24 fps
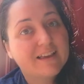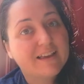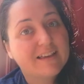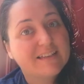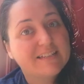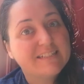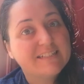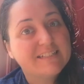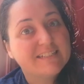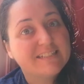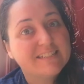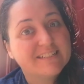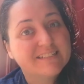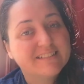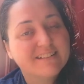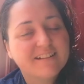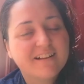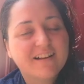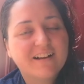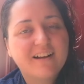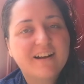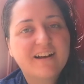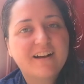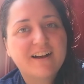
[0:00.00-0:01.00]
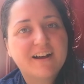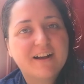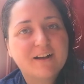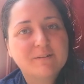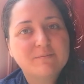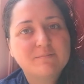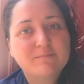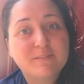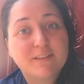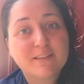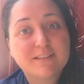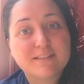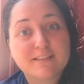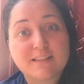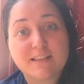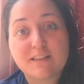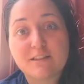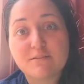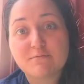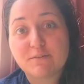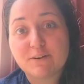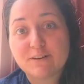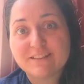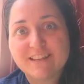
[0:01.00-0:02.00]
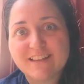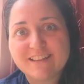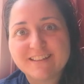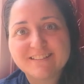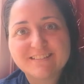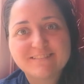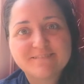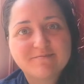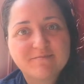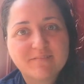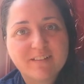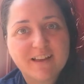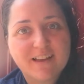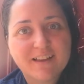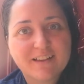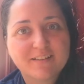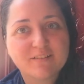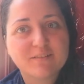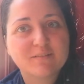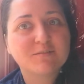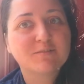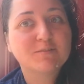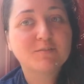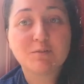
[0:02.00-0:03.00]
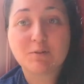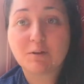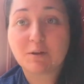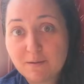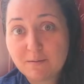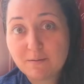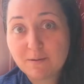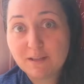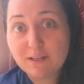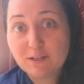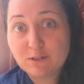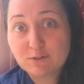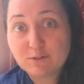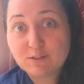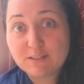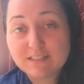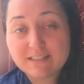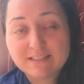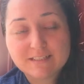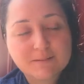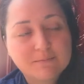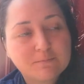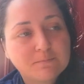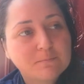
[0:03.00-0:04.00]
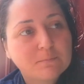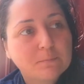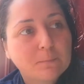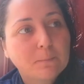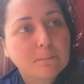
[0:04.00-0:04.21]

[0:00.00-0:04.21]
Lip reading: Hey, this is a different day, you maybe noticed.